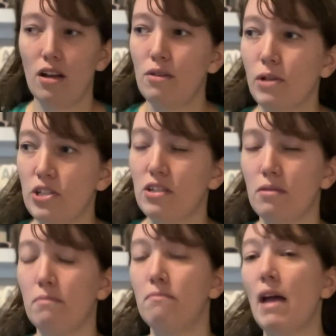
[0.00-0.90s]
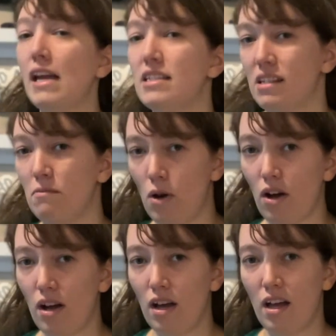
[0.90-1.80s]
which is an amazing
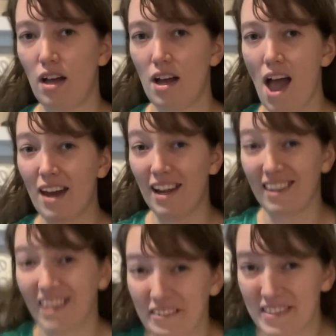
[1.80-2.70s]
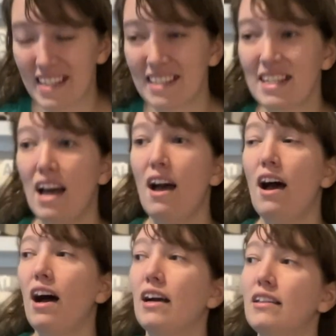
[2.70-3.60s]
book, and I loved it.
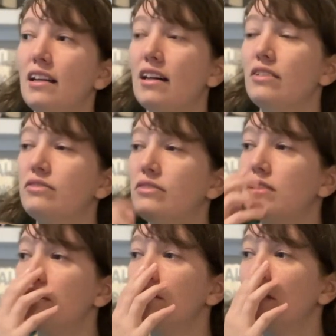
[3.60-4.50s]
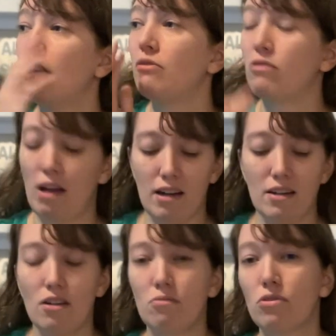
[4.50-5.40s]
I loved and read
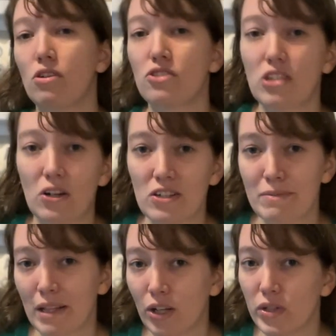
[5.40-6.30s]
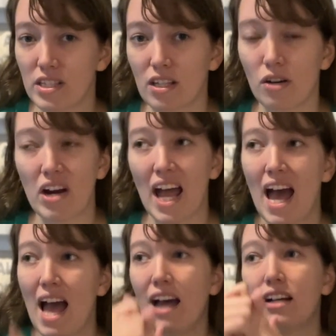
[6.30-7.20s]
Number Our Stars by Lois Lowry
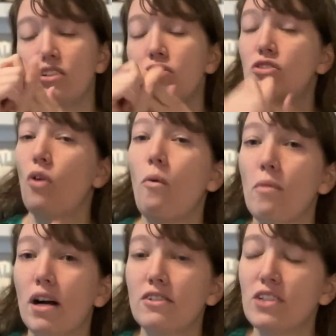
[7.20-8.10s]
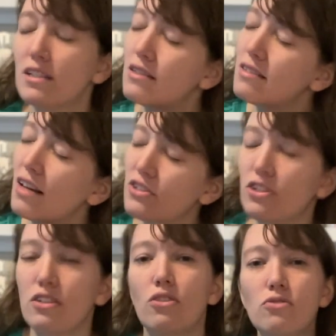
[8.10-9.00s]
so much.
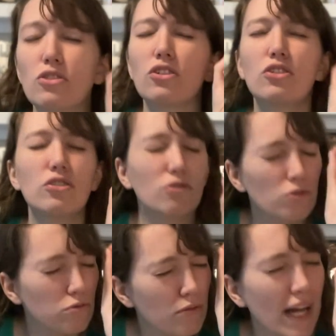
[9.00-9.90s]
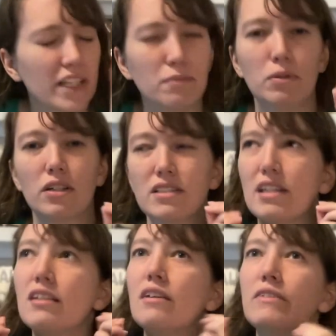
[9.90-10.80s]
Those are great books, and
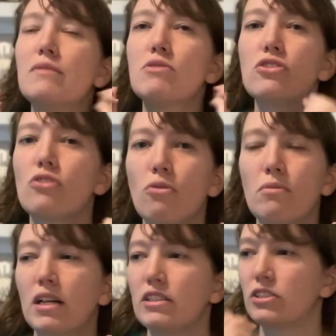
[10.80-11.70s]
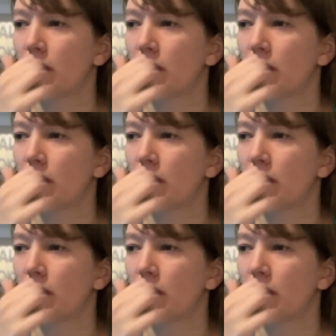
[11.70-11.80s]
I loved them so much.